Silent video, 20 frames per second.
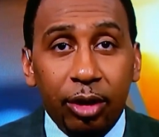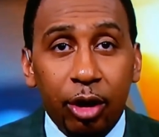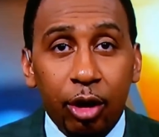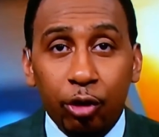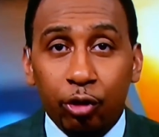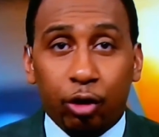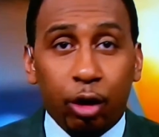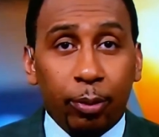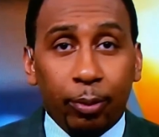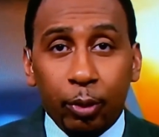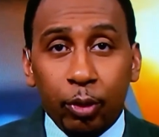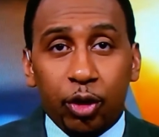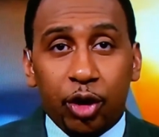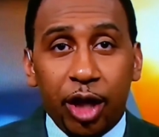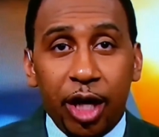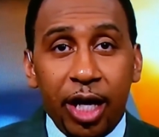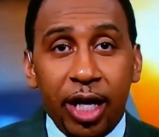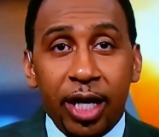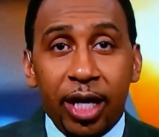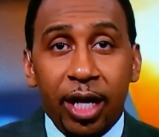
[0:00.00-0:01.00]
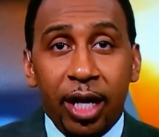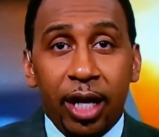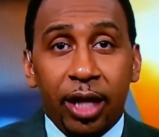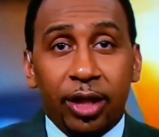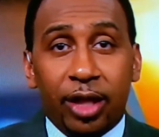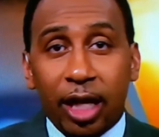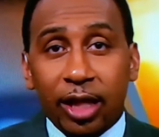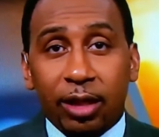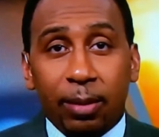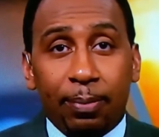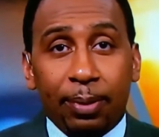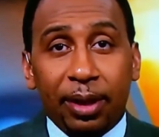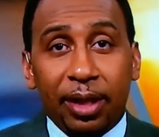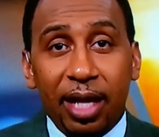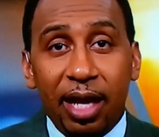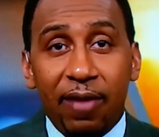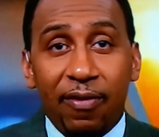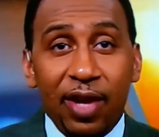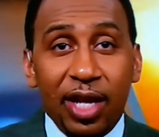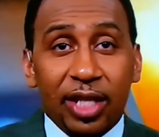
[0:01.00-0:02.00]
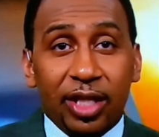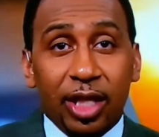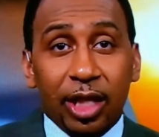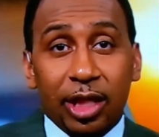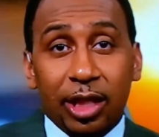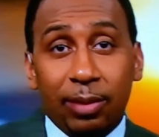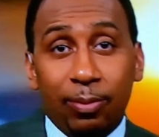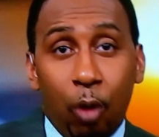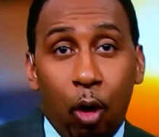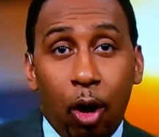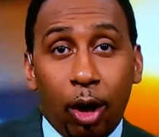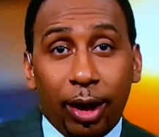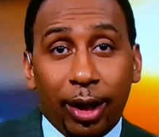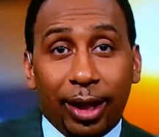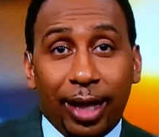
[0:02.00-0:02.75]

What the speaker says: Triple G doesn't believe he's the smaller